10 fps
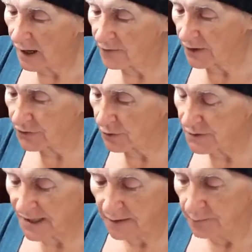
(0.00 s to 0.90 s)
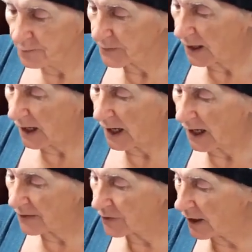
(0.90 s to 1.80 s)
I've got those in. I
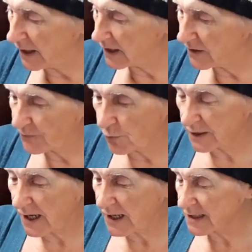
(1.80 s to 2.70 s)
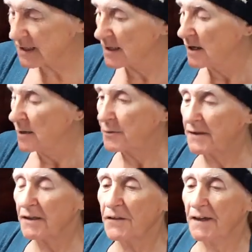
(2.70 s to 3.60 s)
have got in the forecasts. But
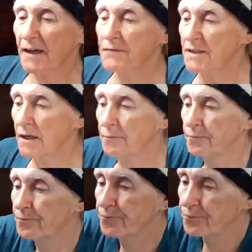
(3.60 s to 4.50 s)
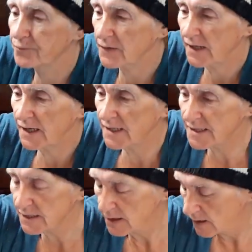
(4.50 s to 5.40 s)
the other thing I've done is